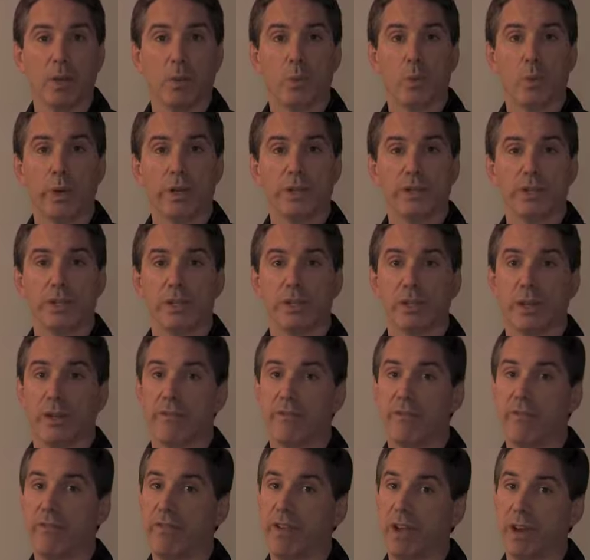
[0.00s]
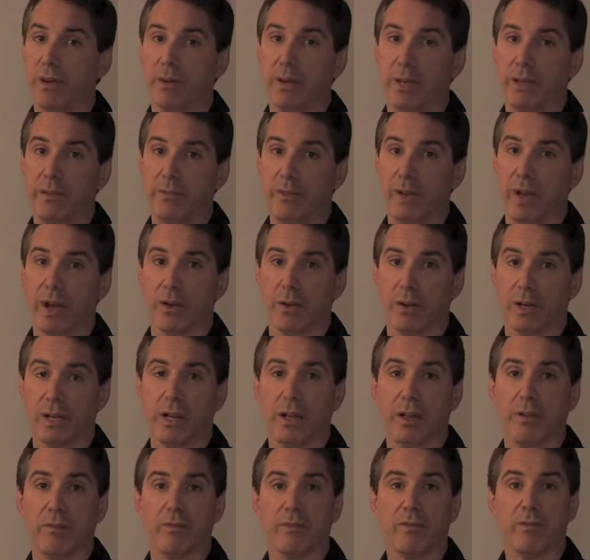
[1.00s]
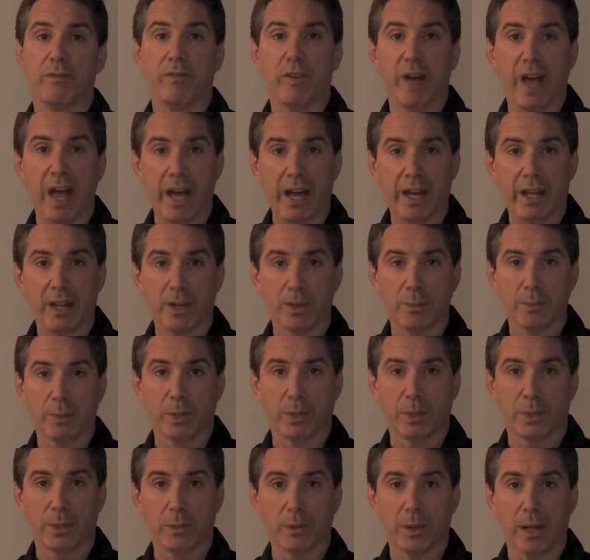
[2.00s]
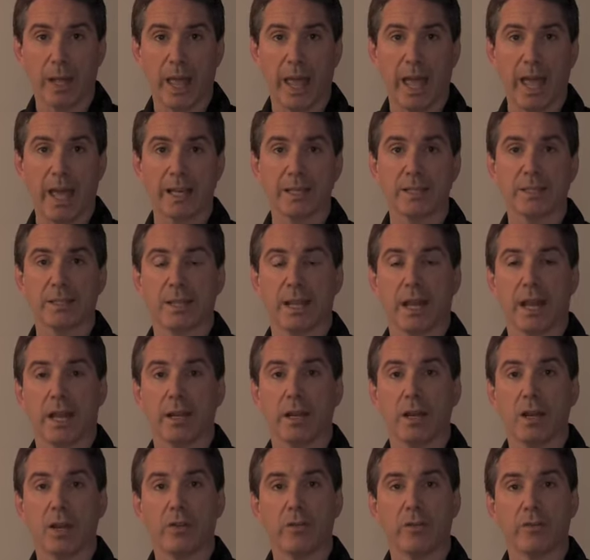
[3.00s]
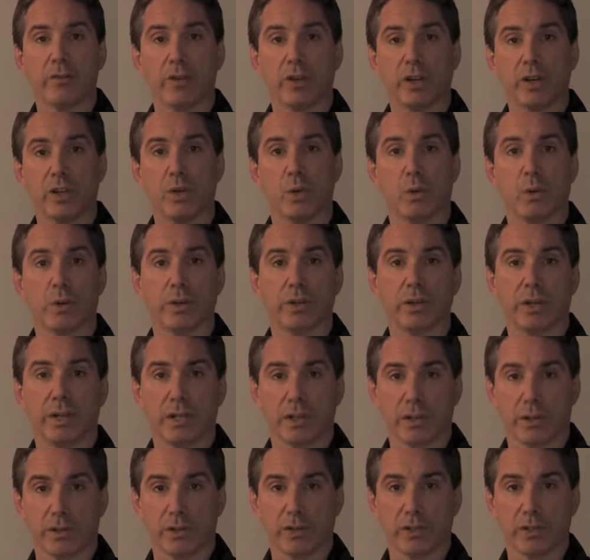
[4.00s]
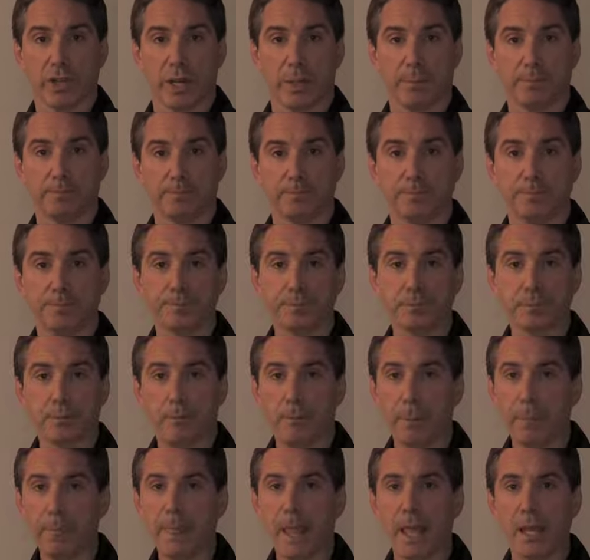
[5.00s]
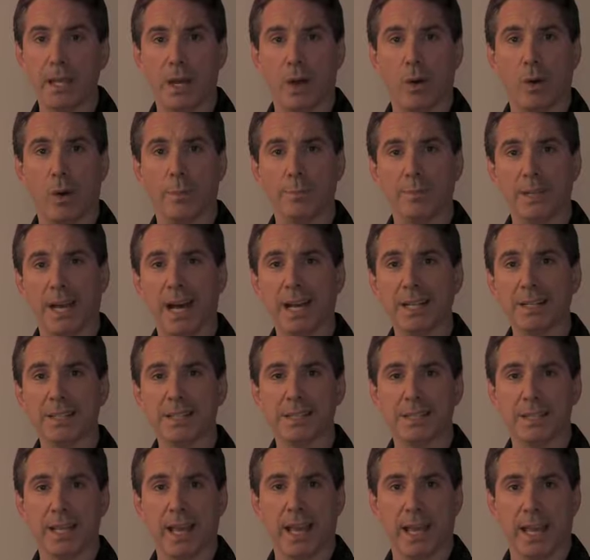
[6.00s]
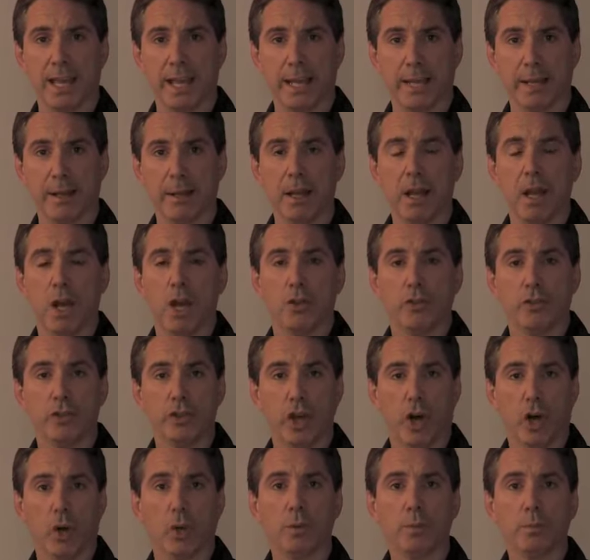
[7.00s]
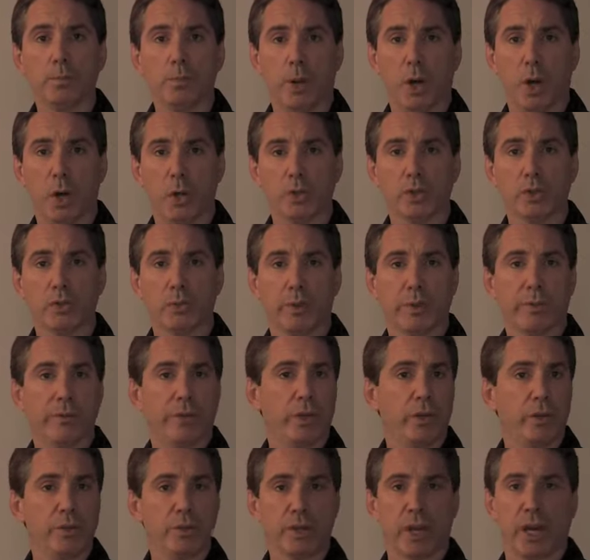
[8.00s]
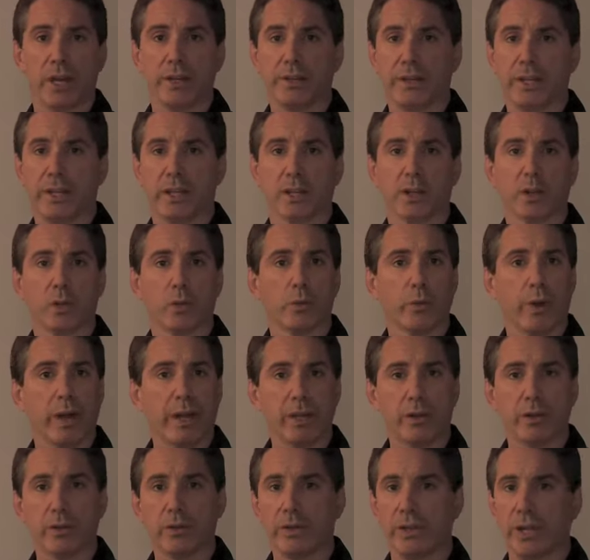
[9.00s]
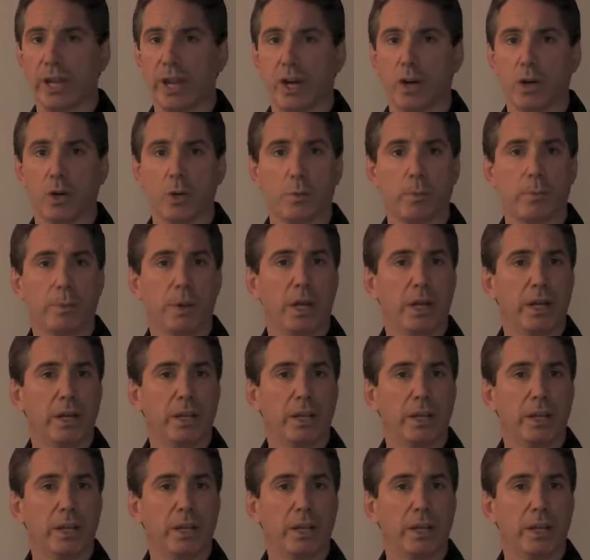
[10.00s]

which is a very, very valuable asset for your dealership. Now, I'm not saying don't post reviews on DealerRater, Yelp,